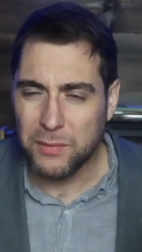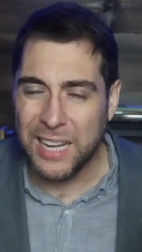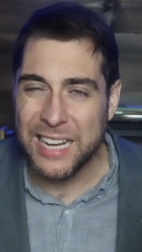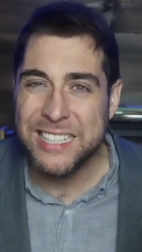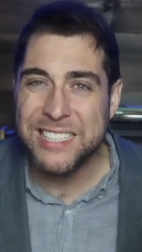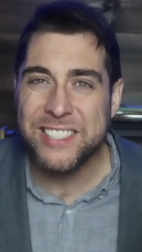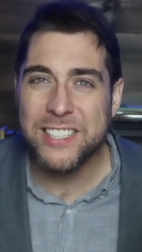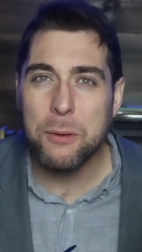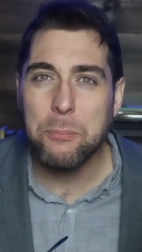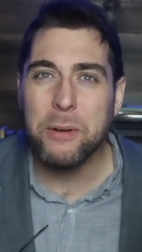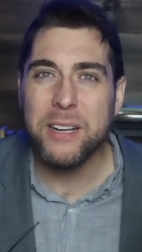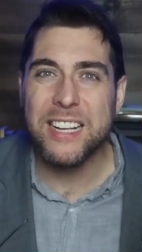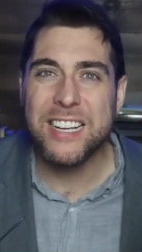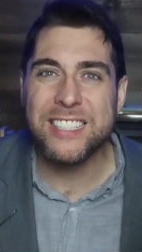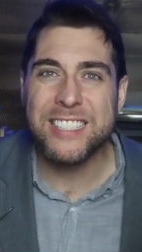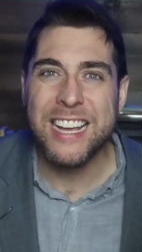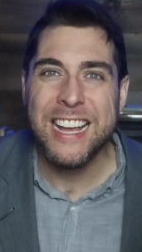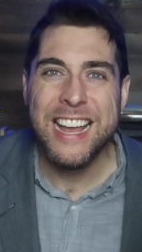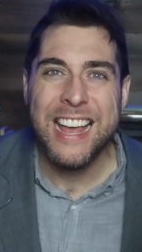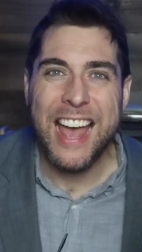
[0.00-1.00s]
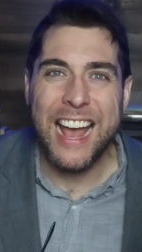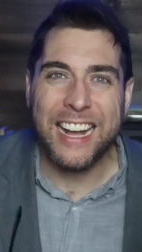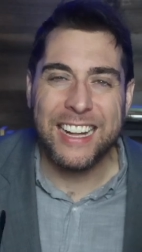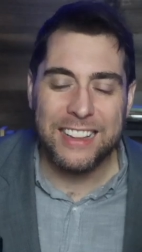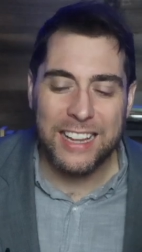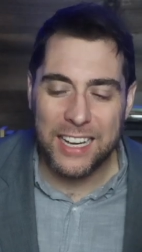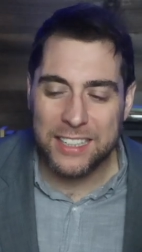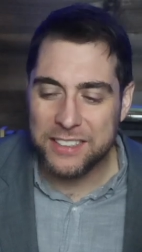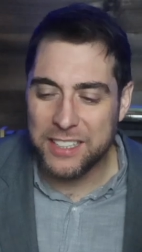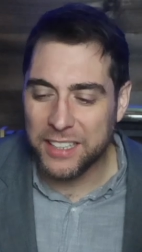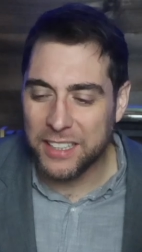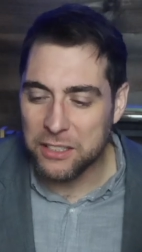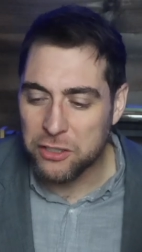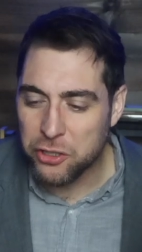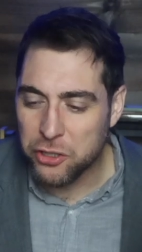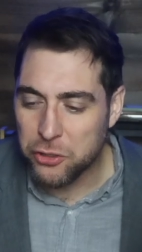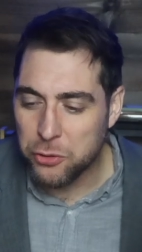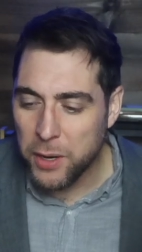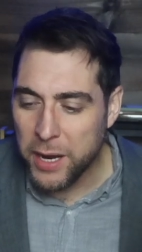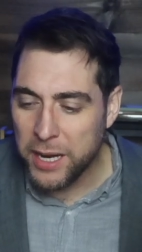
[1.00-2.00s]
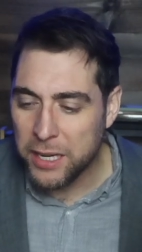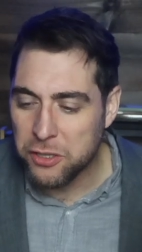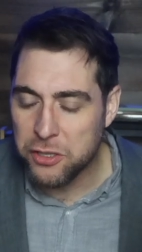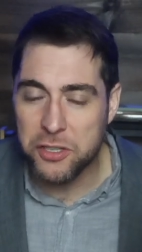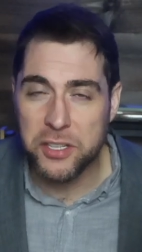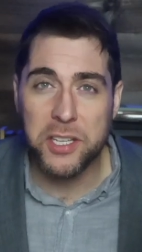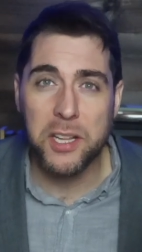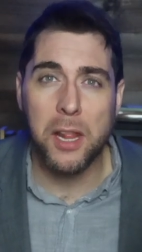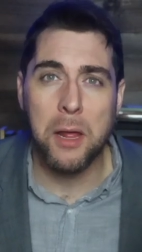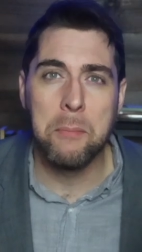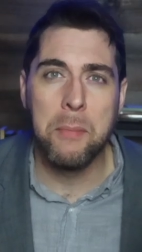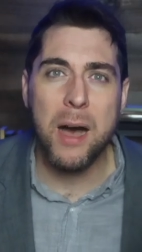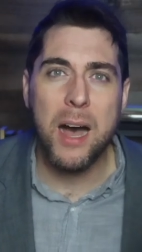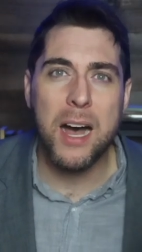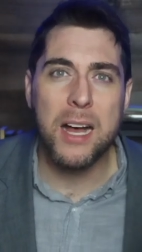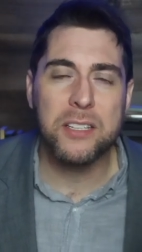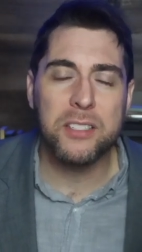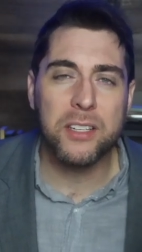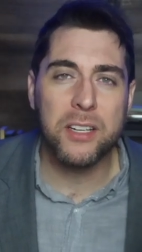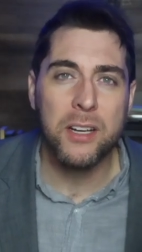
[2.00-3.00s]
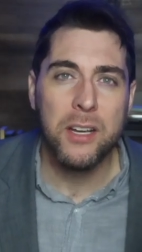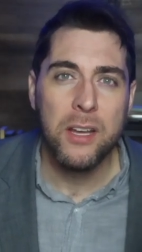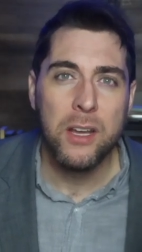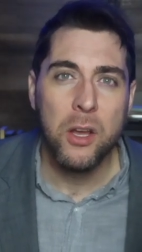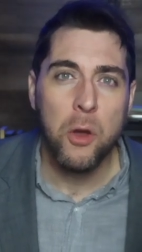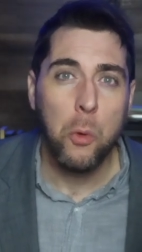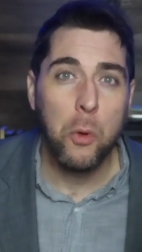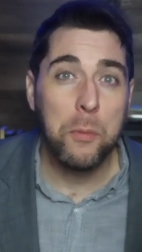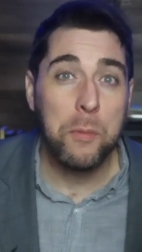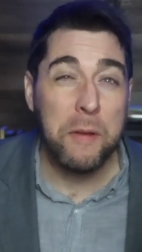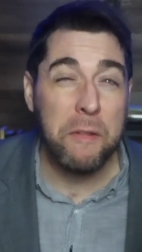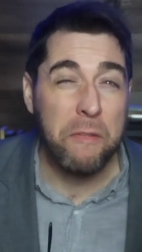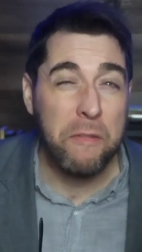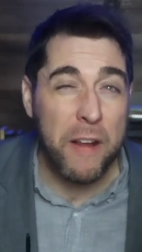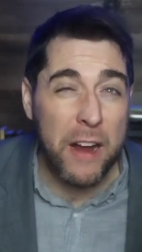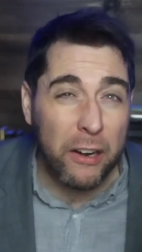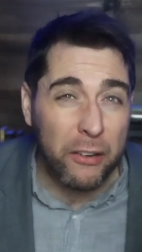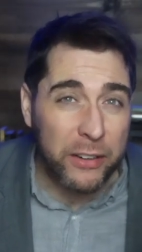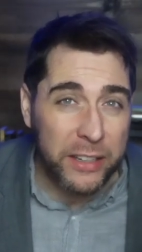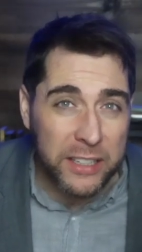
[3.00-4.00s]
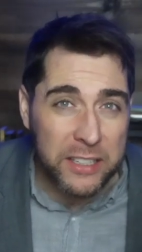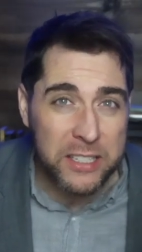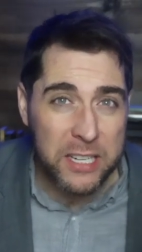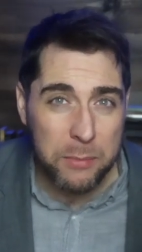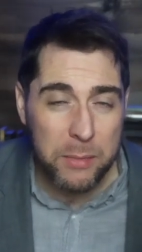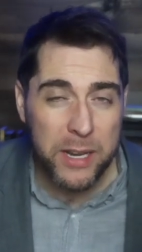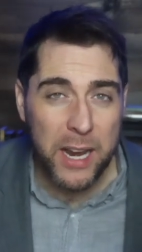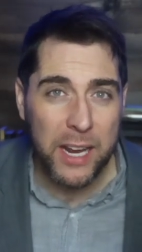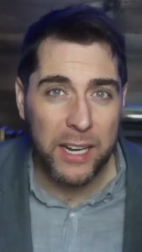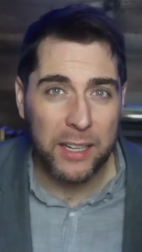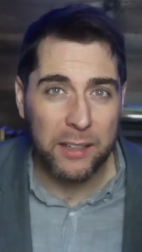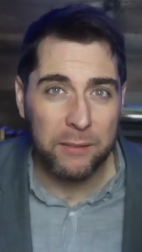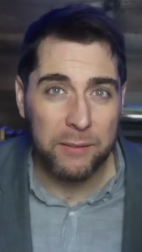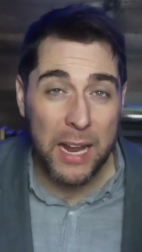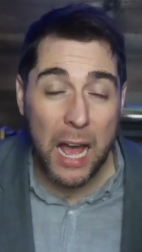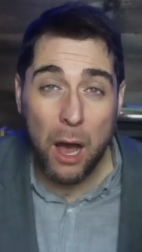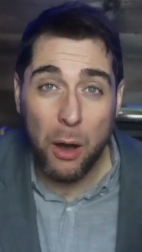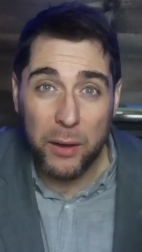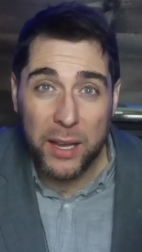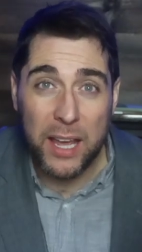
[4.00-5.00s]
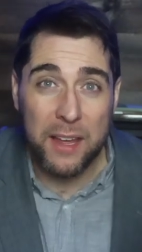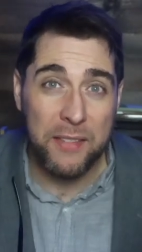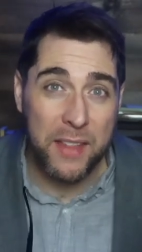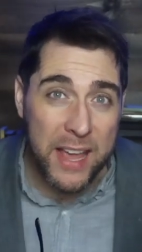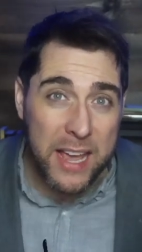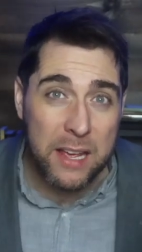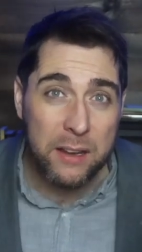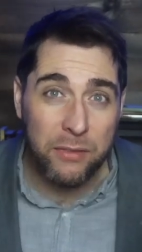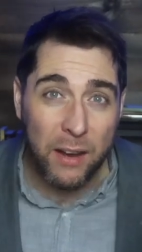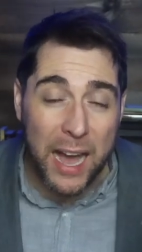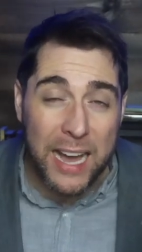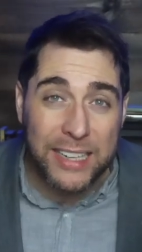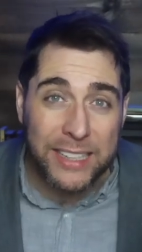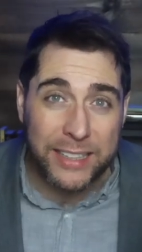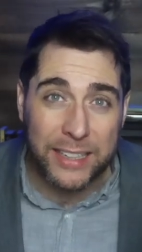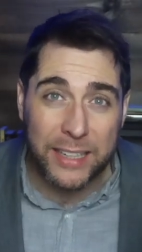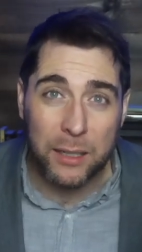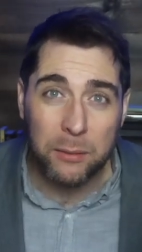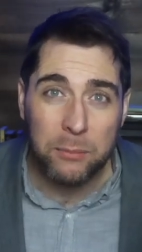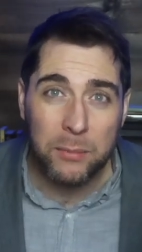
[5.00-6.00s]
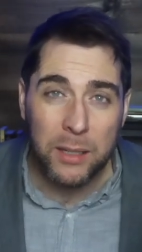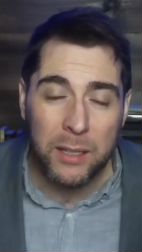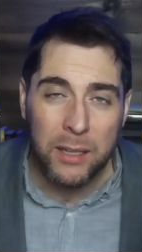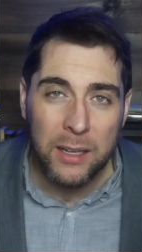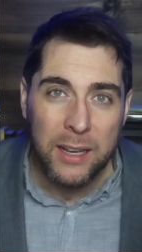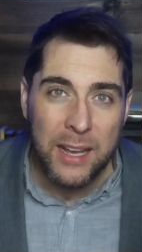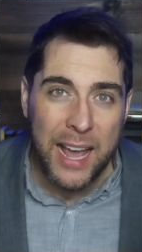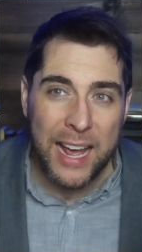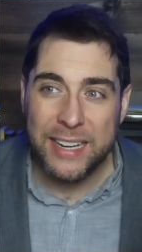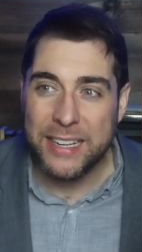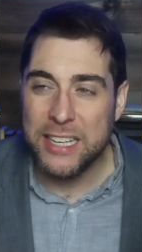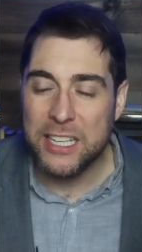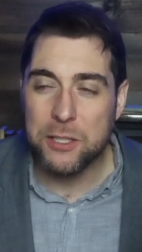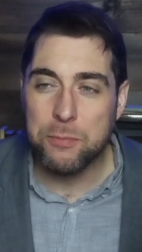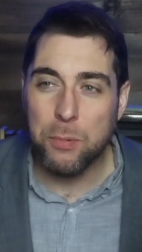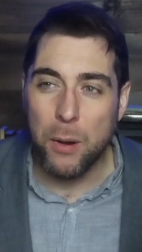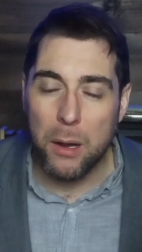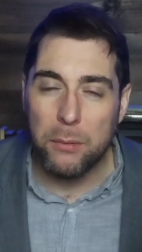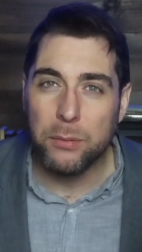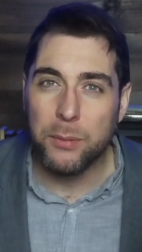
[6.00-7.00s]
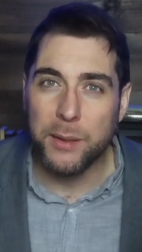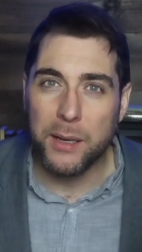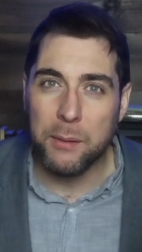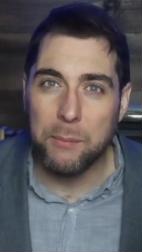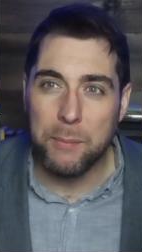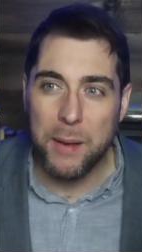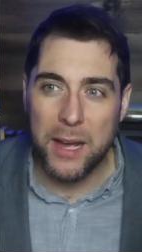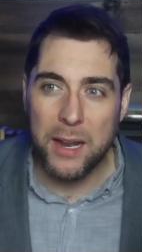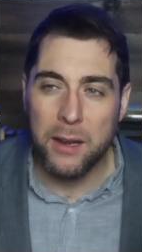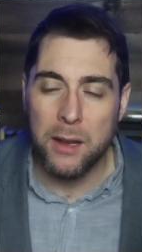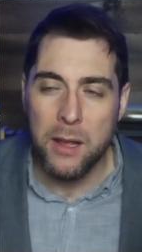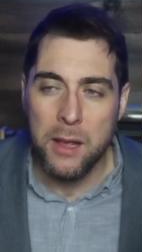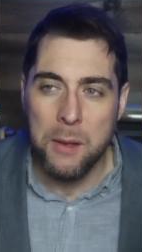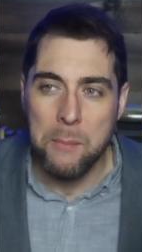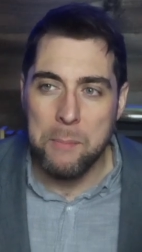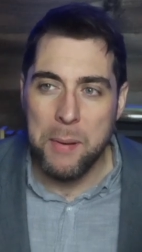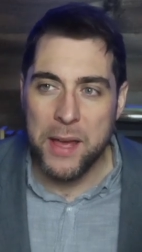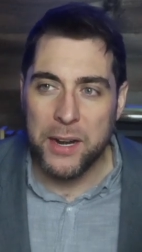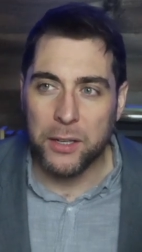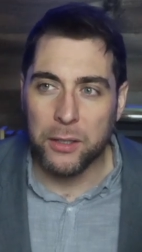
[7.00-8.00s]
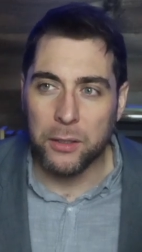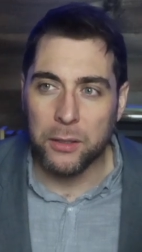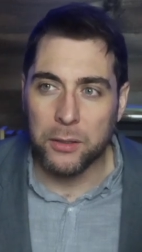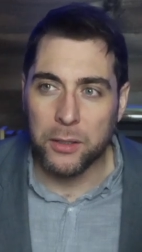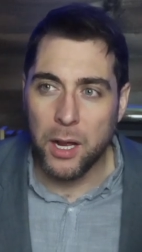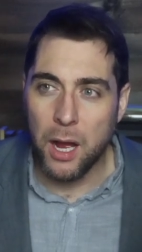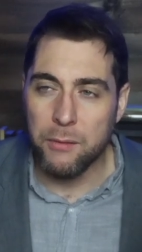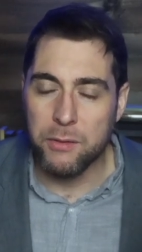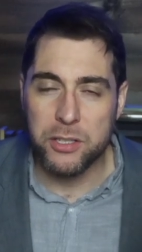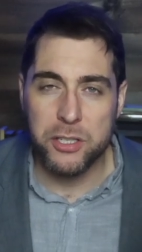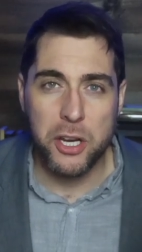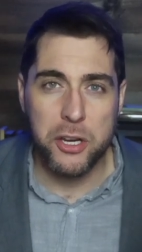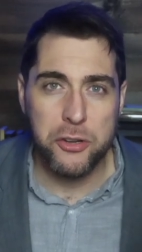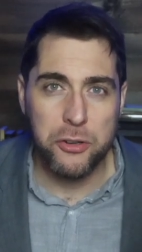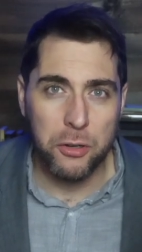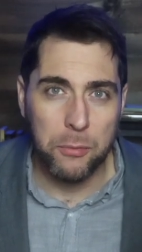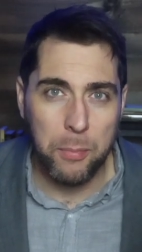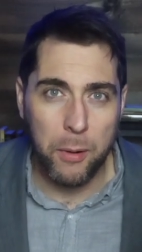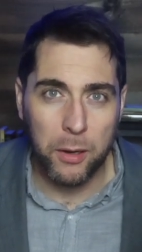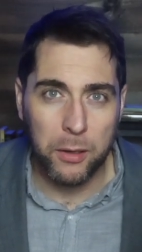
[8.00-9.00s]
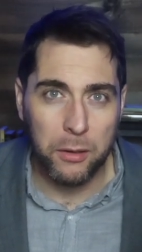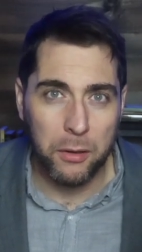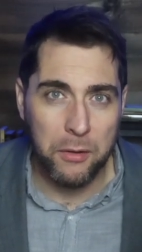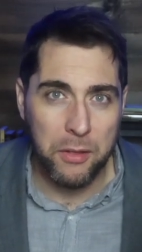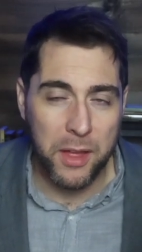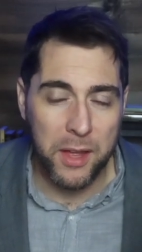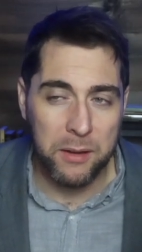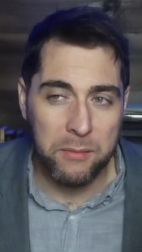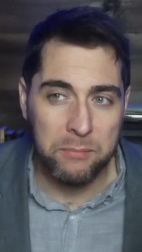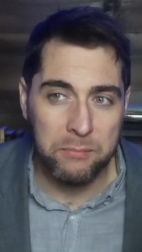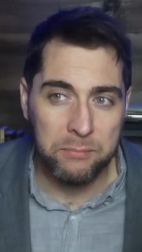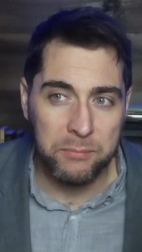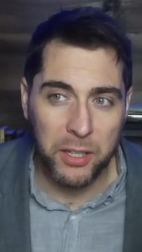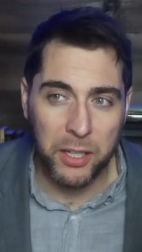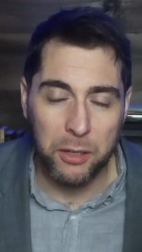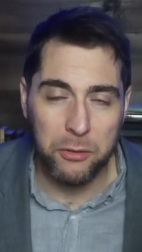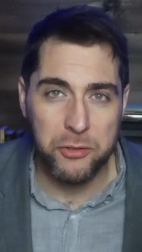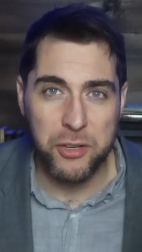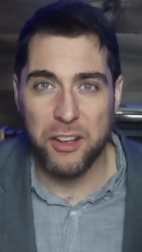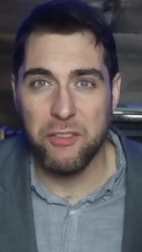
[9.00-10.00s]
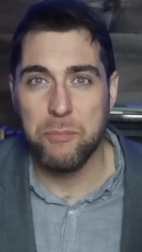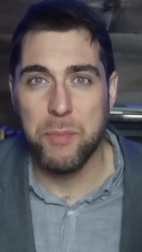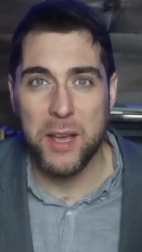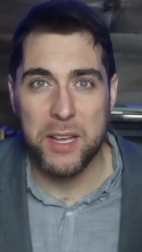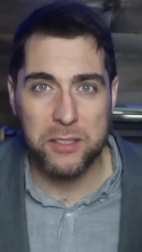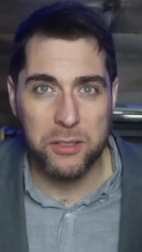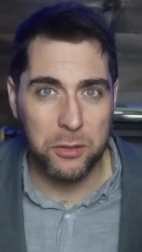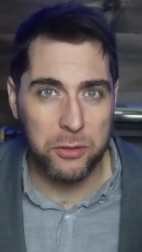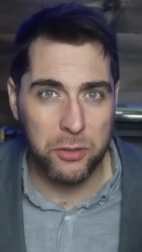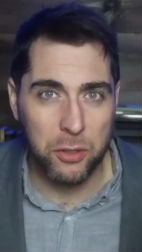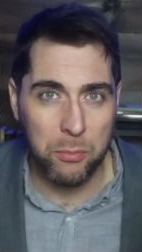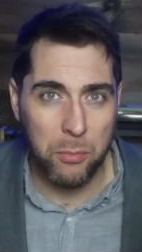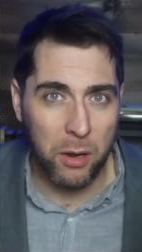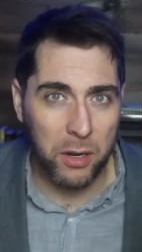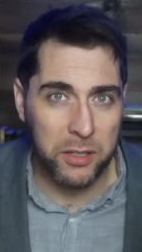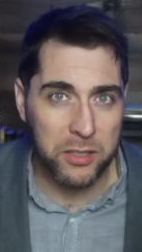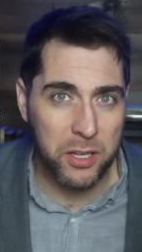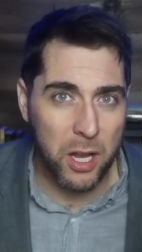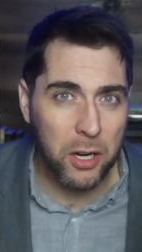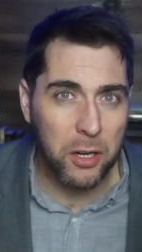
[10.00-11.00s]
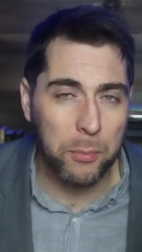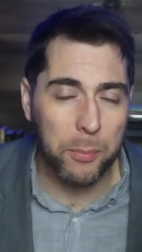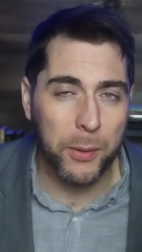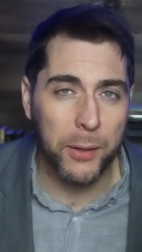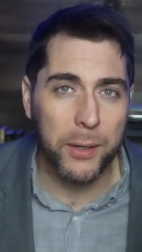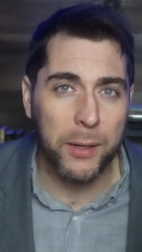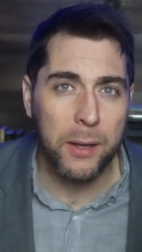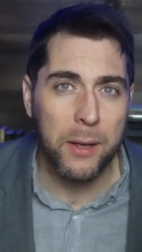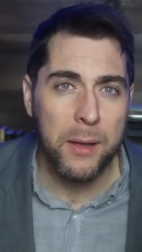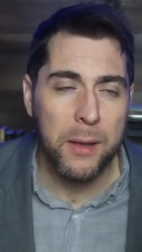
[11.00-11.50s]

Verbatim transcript: And somebody as eclectic and strange as Elon Musk would be very intimidating. Now, again, they invited him, and he's probably a bet, better conversational partner than, you know, Jeff Bezos or Mark Zuckerberg.